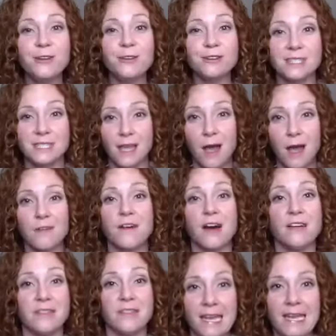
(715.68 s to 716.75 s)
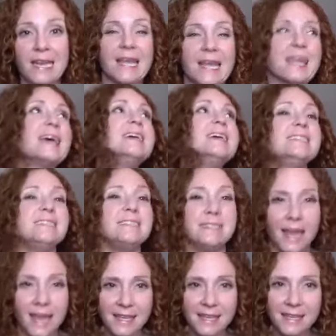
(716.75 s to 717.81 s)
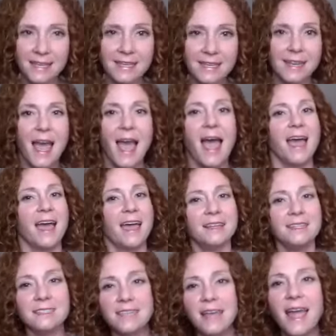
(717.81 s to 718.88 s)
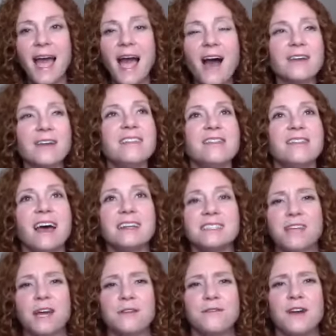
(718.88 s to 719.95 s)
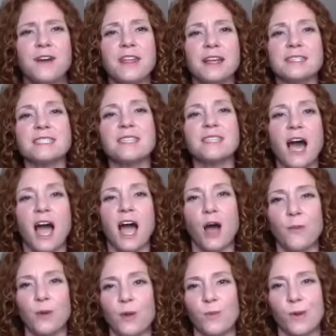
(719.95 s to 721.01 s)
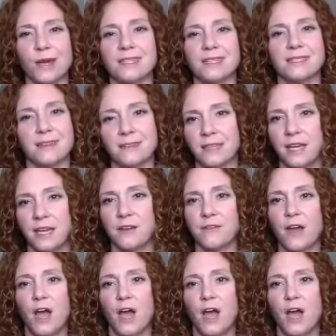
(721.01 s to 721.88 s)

yourself of eating day in and day out. And that's not fun. That's not how we want to live.